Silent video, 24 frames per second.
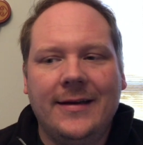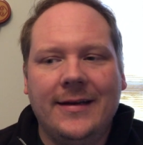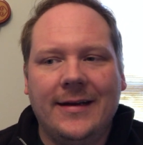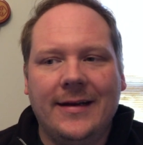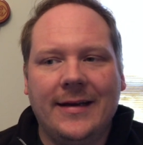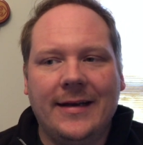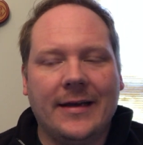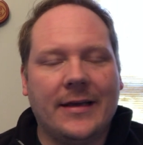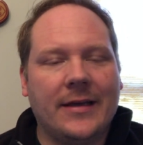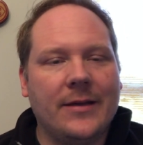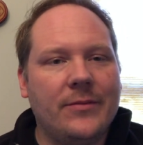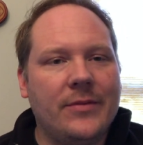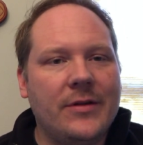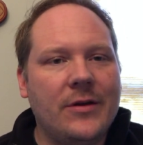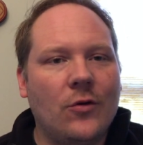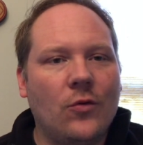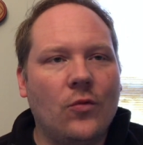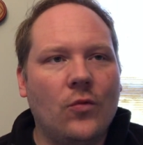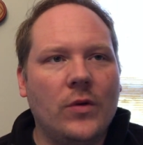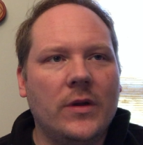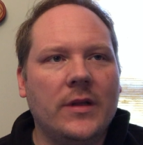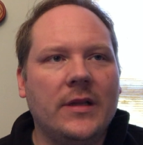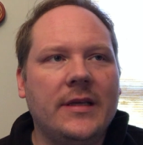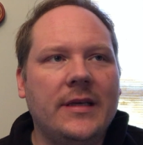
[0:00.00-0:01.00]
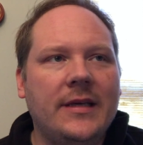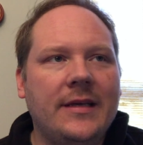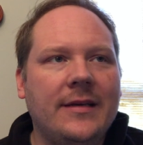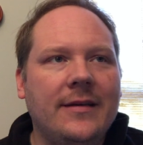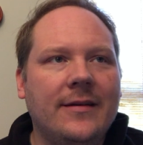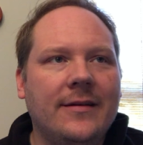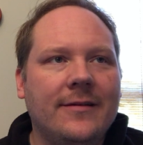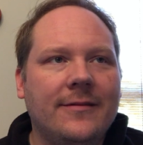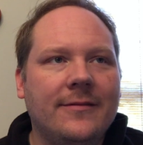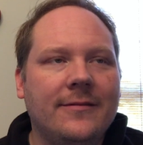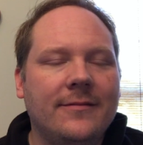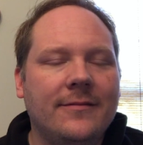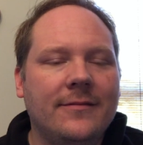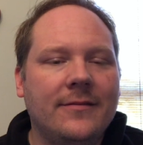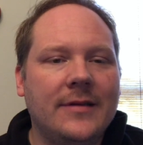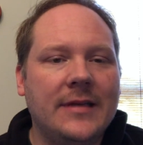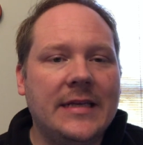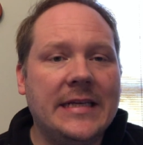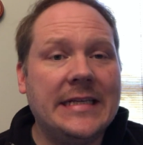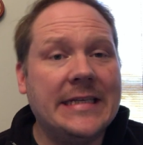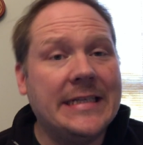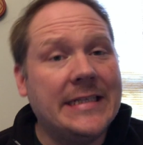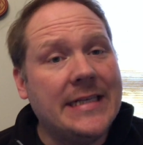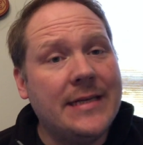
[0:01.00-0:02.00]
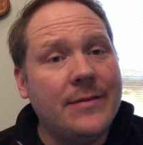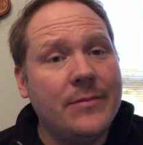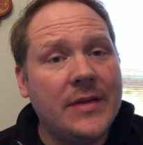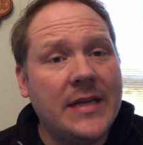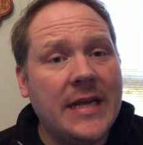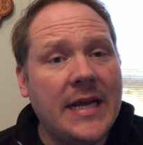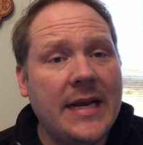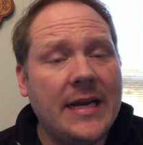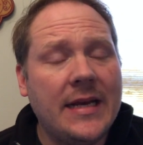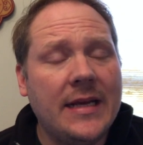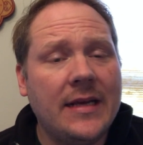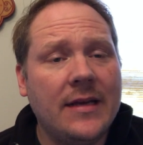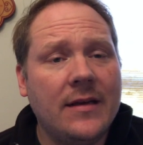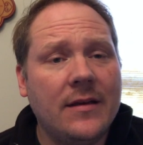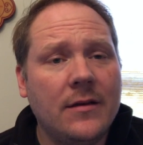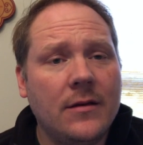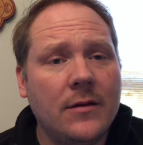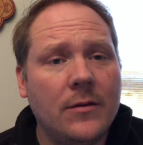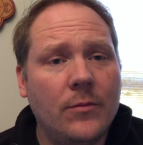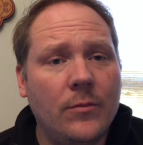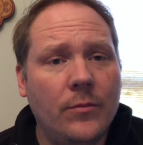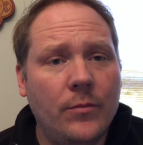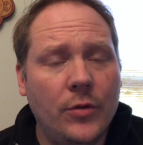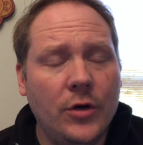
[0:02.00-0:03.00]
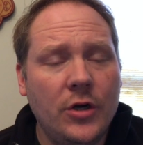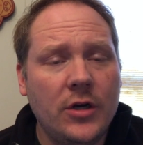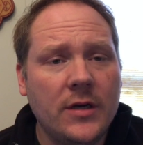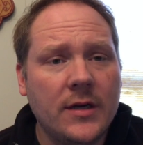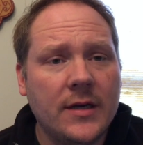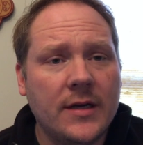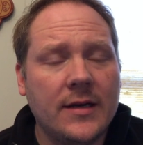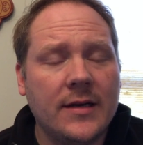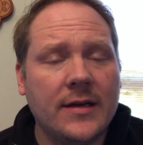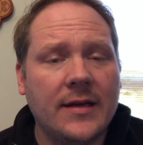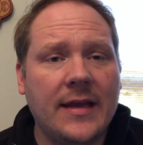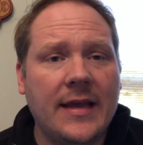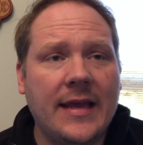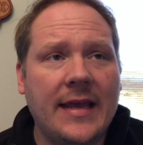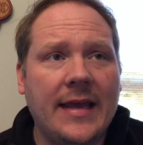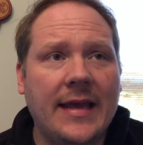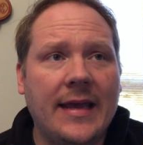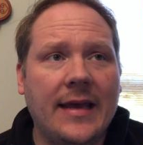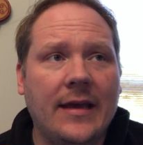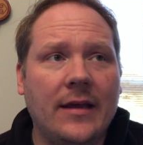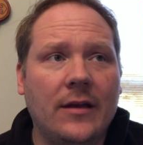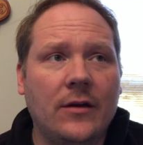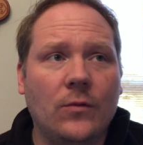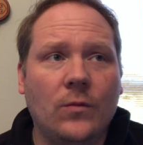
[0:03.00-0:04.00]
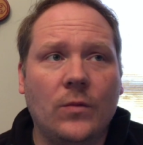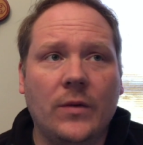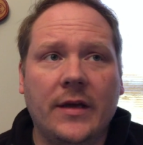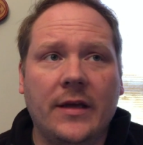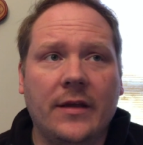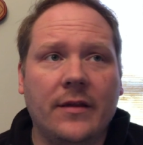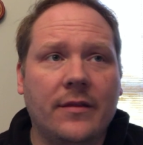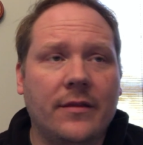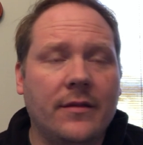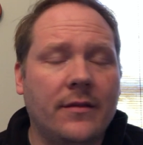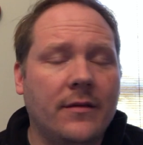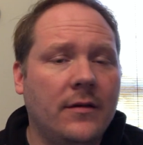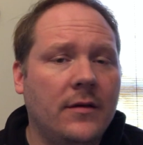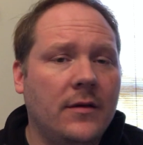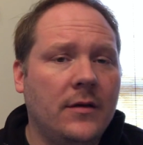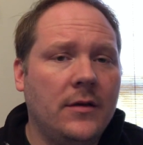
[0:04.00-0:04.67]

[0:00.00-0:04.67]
It could be a really intimidating book, and with,